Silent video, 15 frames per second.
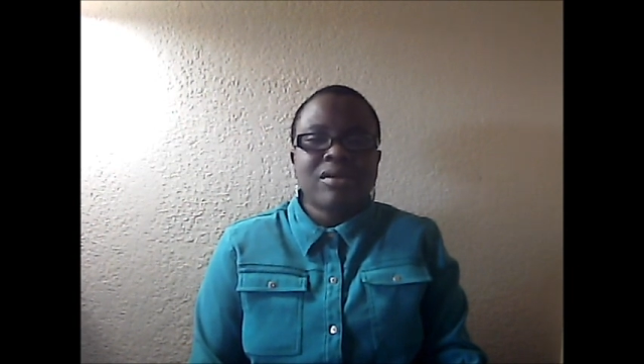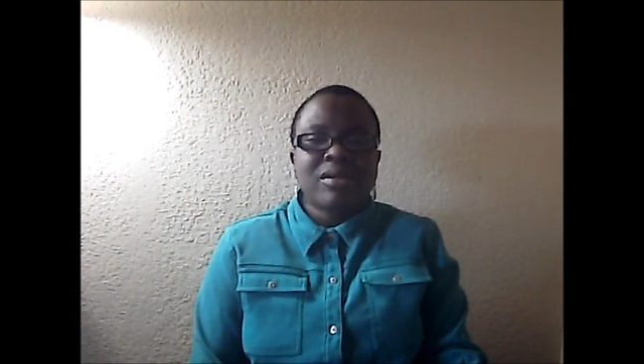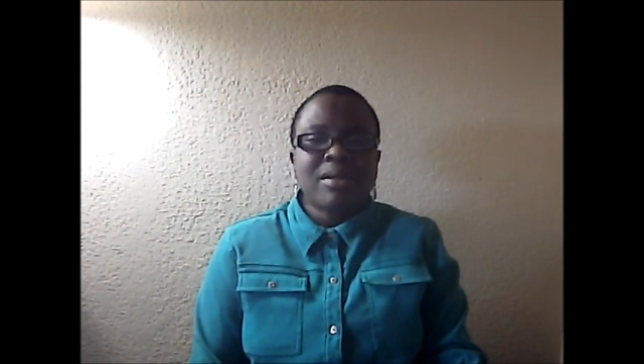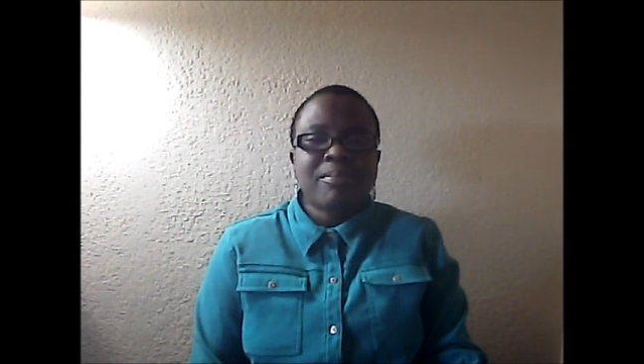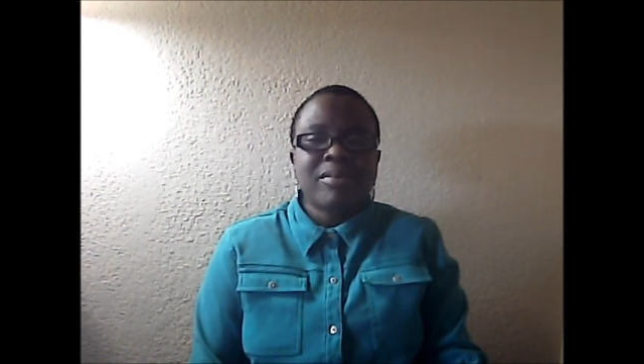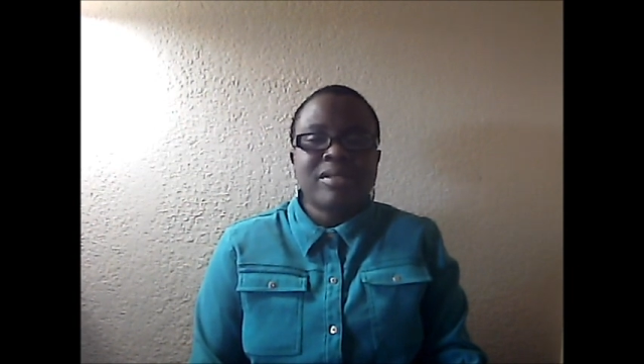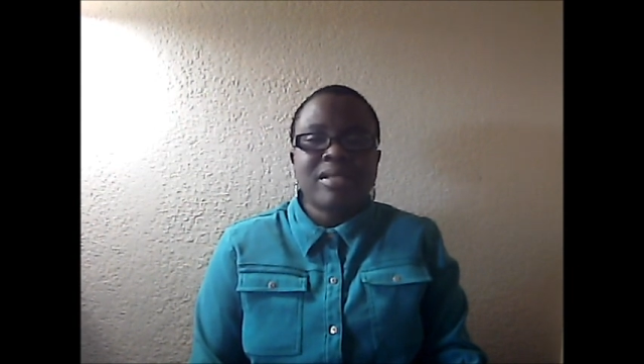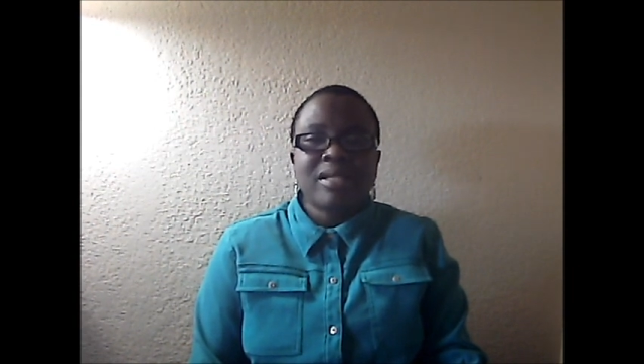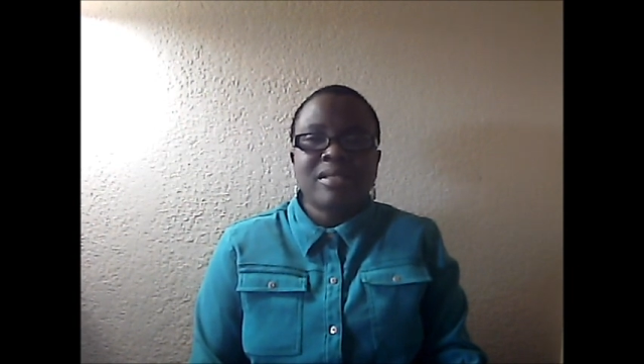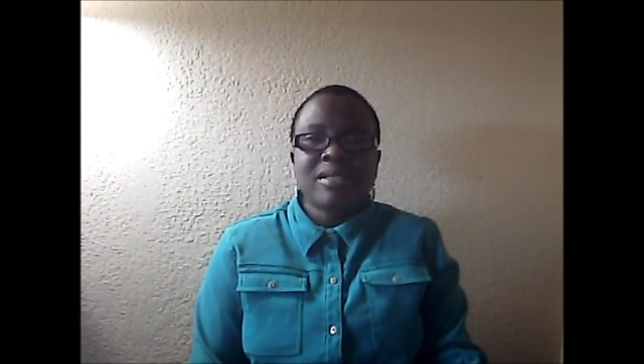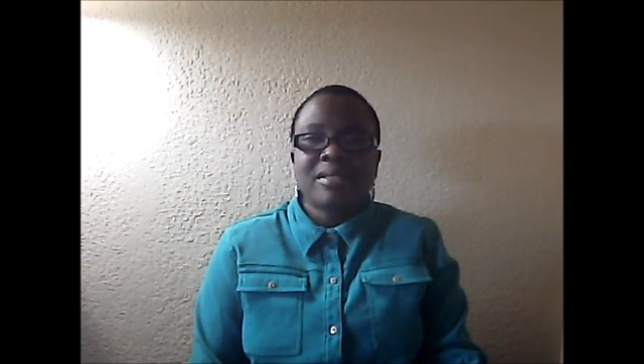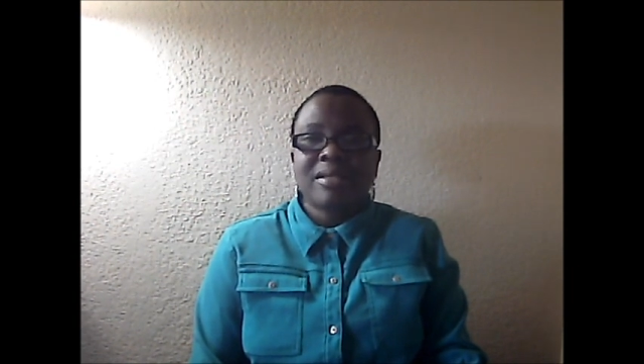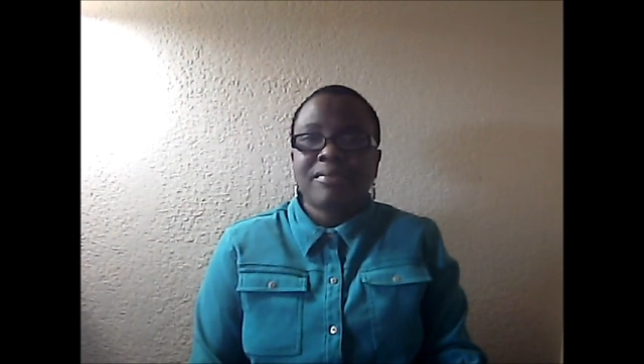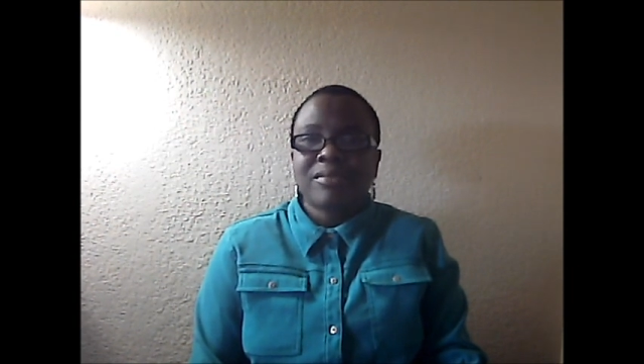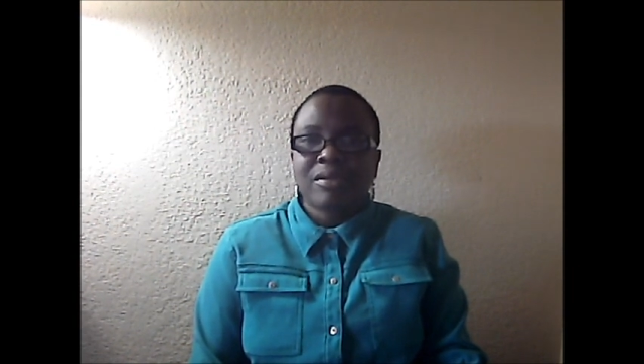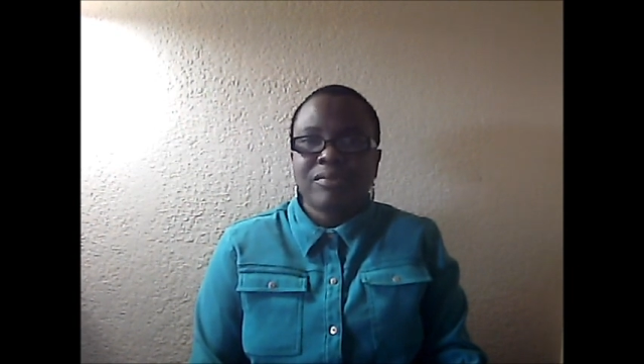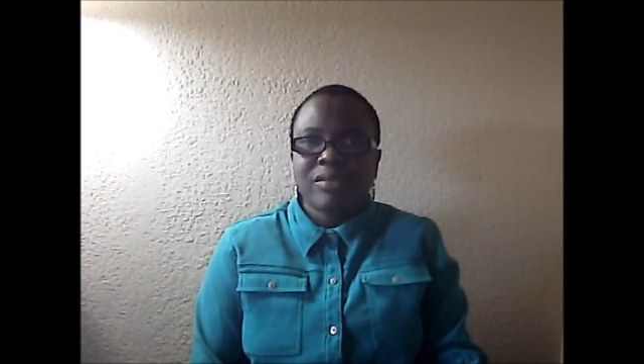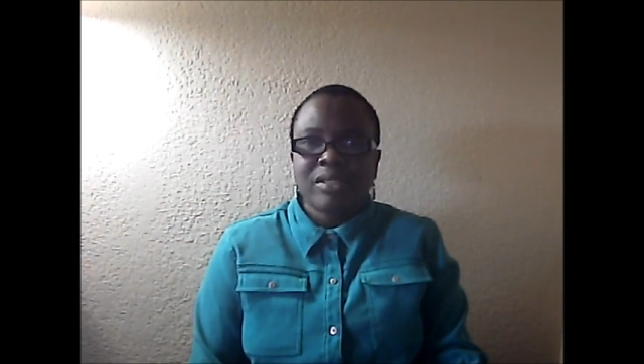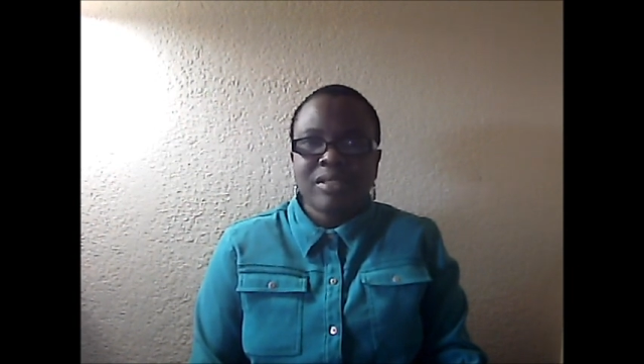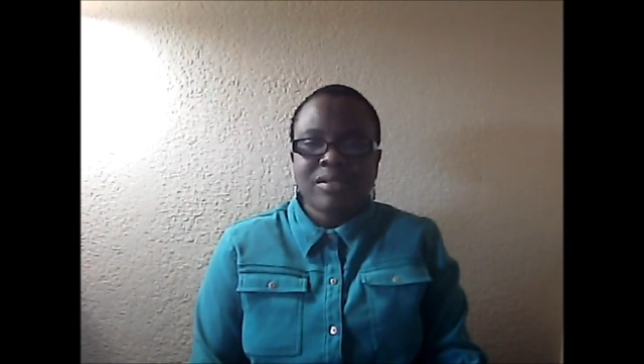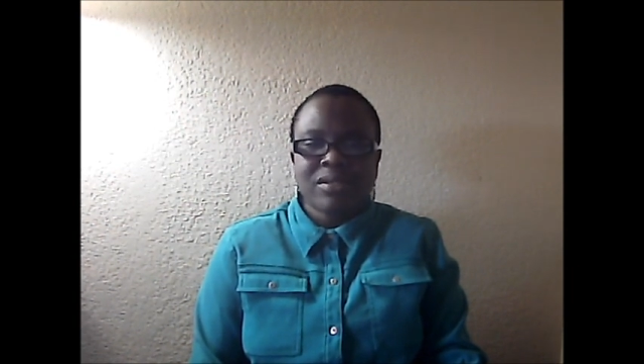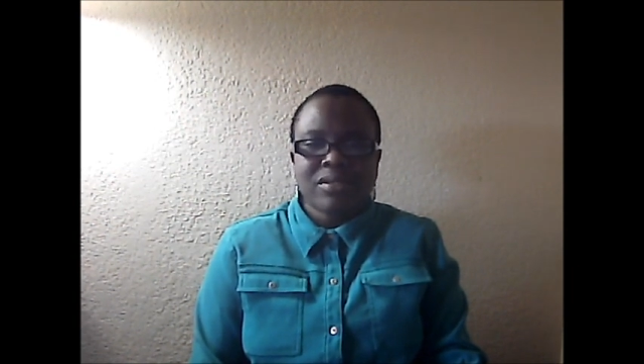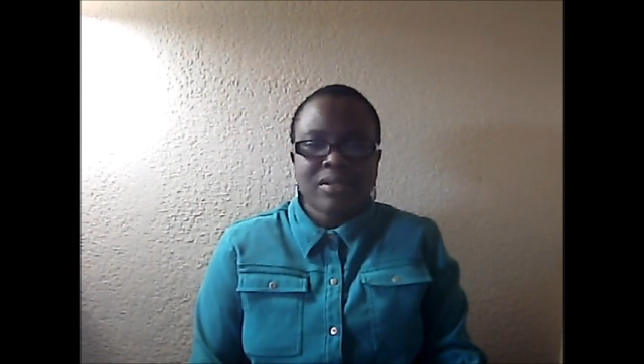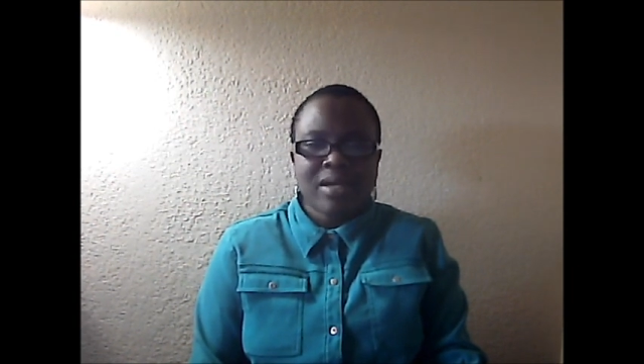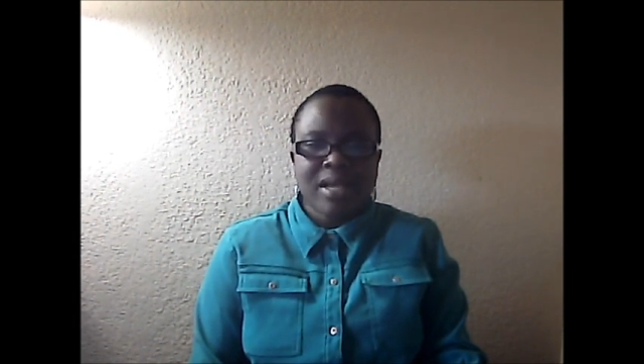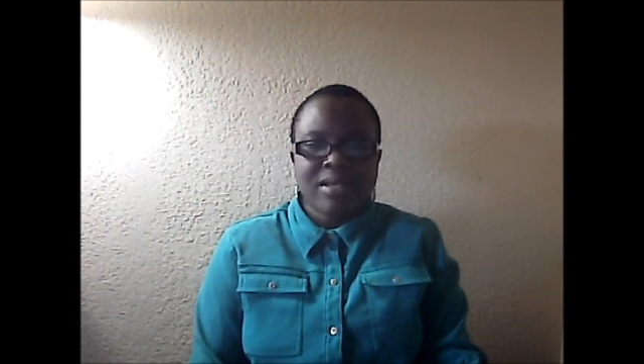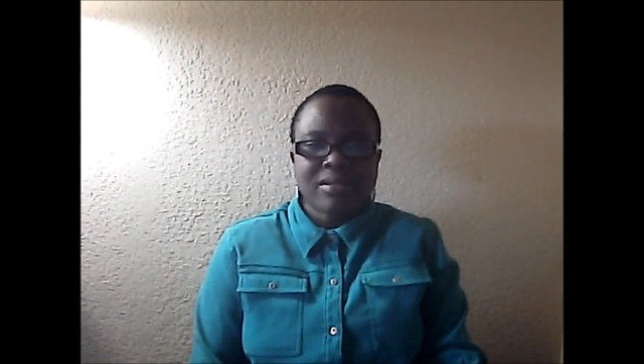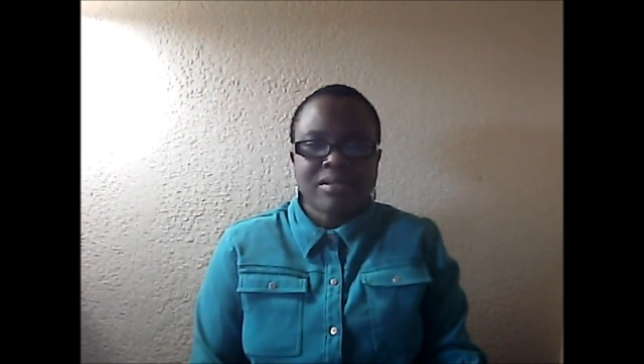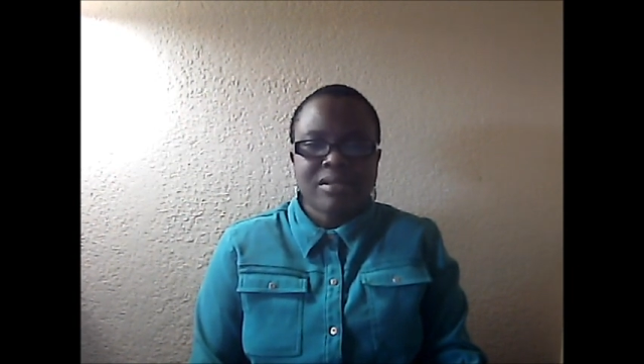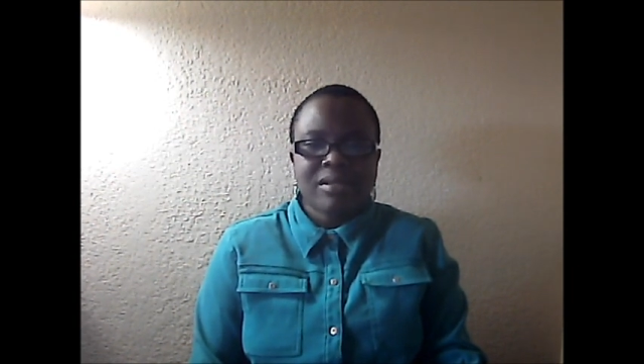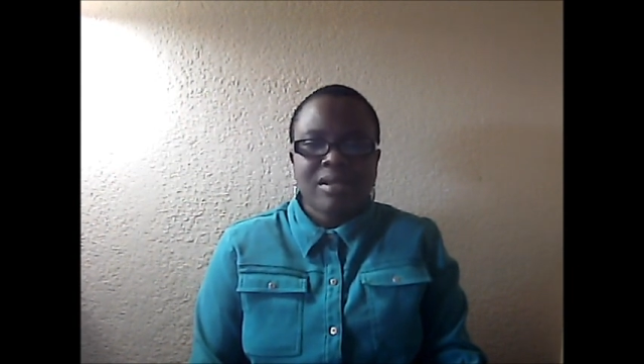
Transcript: or representatives of Jesus Christ.